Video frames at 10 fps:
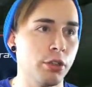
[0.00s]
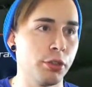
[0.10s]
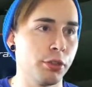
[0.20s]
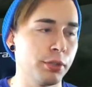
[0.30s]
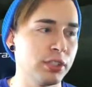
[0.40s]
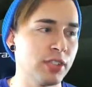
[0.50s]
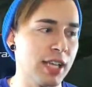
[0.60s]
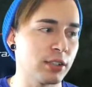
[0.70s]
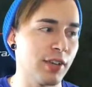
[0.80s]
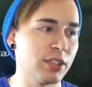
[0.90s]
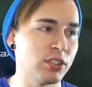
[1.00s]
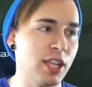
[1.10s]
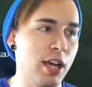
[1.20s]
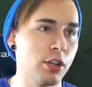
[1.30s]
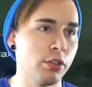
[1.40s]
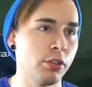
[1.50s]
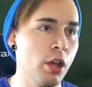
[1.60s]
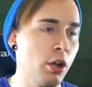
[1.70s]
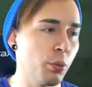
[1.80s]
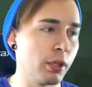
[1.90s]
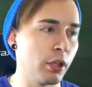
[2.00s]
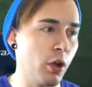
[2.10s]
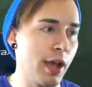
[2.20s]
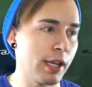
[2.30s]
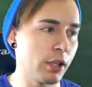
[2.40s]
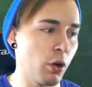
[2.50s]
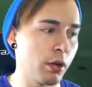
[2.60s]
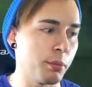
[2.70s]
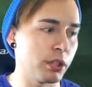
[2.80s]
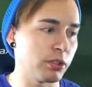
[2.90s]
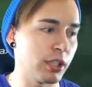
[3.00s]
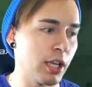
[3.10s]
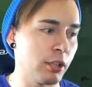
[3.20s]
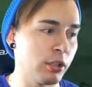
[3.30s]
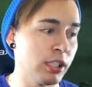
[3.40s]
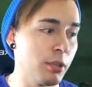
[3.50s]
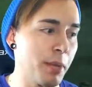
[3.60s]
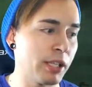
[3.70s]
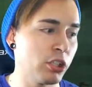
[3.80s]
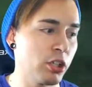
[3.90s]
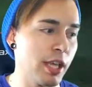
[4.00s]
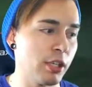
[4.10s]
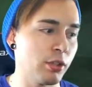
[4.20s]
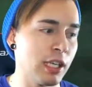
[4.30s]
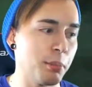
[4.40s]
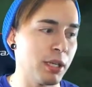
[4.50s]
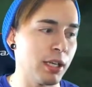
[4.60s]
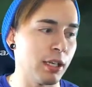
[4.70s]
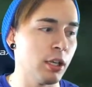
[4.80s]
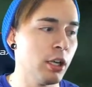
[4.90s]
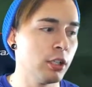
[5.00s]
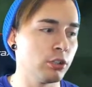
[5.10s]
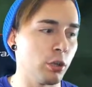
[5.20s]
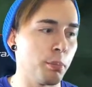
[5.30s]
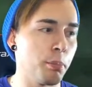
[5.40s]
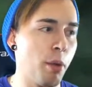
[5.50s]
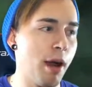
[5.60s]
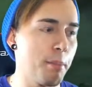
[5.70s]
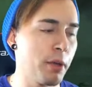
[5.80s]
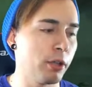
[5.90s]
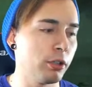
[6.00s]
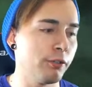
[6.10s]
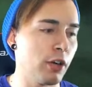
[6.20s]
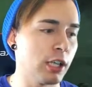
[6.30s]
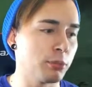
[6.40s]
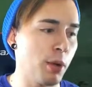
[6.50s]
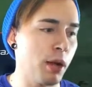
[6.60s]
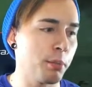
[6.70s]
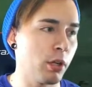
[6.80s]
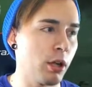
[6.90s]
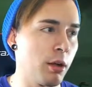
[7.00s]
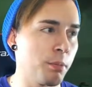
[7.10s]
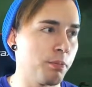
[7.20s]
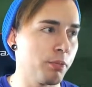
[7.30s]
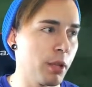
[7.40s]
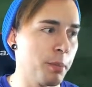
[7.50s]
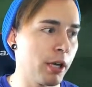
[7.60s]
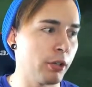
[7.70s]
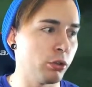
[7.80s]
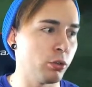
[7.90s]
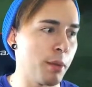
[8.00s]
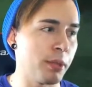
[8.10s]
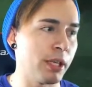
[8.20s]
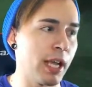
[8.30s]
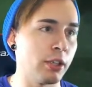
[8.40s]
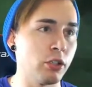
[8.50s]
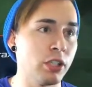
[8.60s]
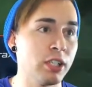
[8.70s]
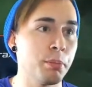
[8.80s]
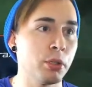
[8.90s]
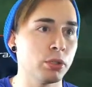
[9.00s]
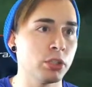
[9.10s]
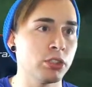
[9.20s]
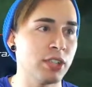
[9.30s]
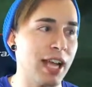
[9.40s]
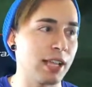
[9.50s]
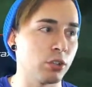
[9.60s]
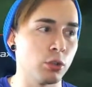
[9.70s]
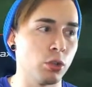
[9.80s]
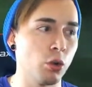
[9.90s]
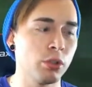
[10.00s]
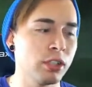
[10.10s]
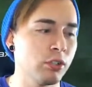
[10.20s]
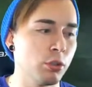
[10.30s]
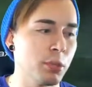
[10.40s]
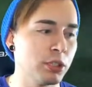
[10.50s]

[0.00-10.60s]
stacks of Icy Talons. We can go ahead and go in and burst. Now you need to make sure that you keep it in. So pop Pillar of Frost, pop Empowering Rune Weapon, and you need to build your stack. So don't really too much about